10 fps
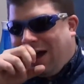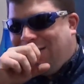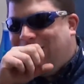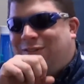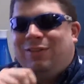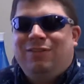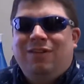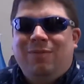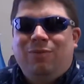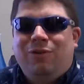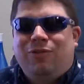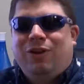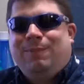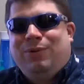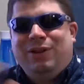I took the
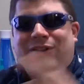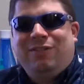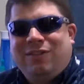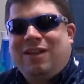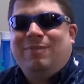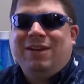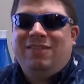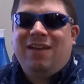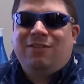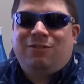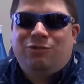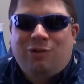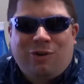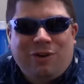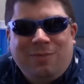subwoofer and put it inside my desk
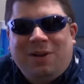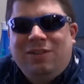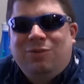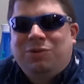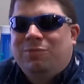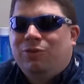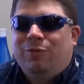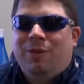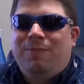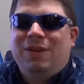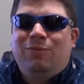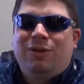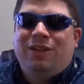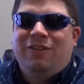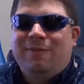drawer in my dorm room, the big
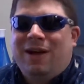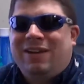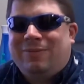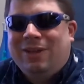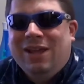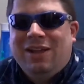one on the bottom,